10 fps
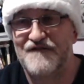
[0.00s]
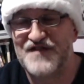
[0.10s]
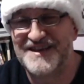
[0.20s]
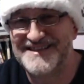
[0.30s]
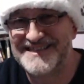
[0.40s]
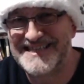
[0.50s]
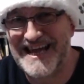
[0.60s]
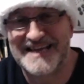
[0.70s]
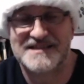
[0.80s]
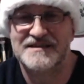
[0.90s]

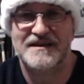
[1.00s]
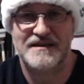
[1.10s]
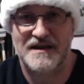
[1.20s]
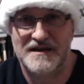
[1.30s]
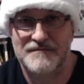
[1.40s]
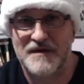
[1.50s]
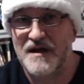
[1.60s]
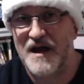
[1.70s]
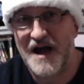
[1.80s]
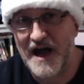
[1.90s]
fantastic game,
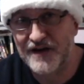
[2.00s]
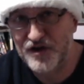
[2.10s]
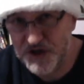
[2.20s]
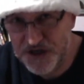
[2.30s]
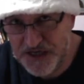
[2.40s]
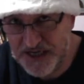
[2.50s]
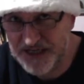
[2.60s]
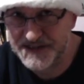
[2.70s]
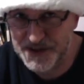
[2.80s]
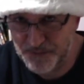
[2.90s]
and you
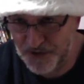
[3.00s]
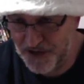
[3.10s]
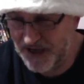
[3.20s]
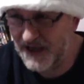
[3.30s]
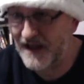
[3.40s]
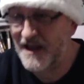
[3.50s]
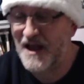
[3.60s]
need to play it.